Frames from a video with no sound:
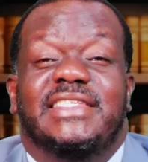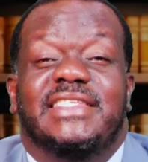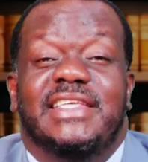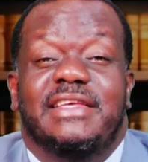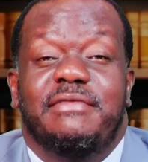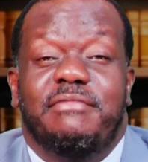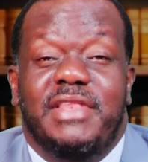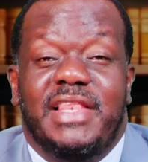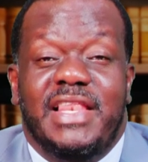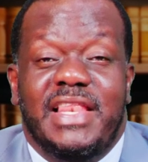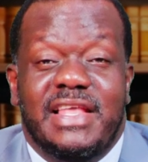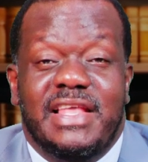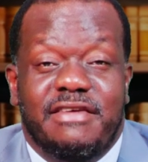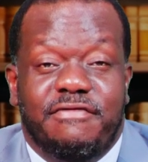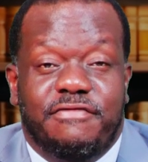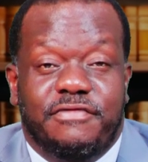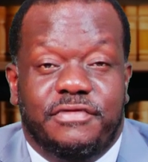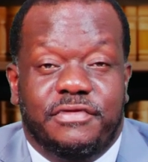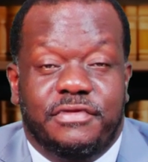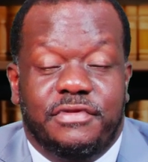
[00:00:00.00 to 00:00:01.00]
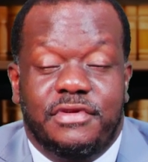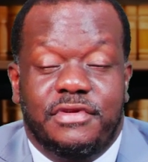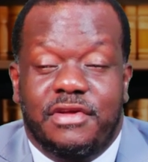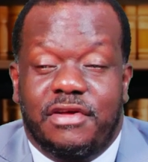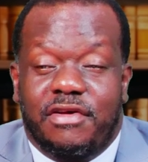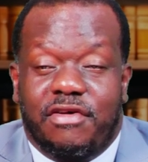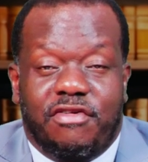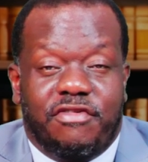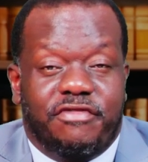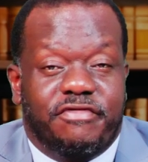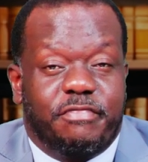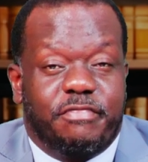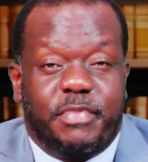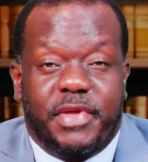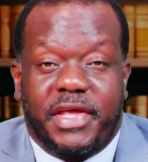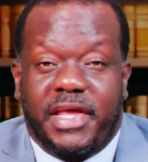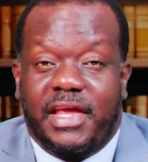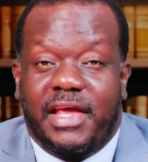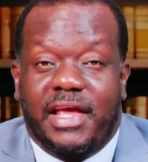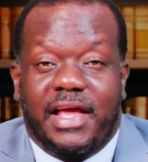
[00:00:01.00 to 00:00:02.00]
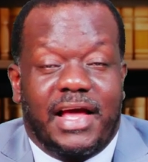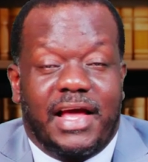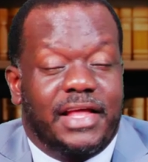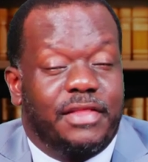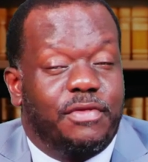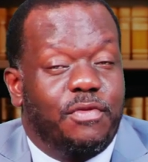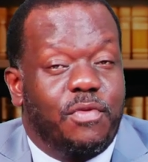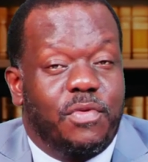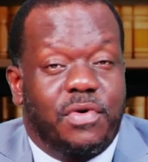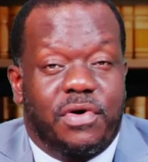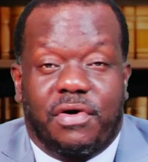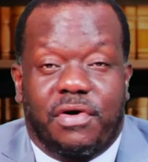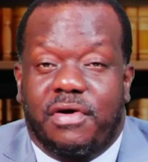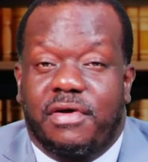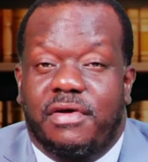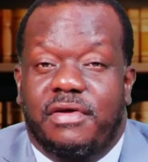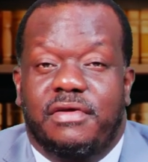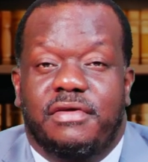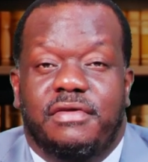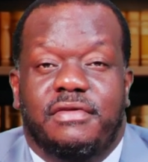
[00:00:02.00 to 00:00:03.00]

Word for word: same level of pay at work.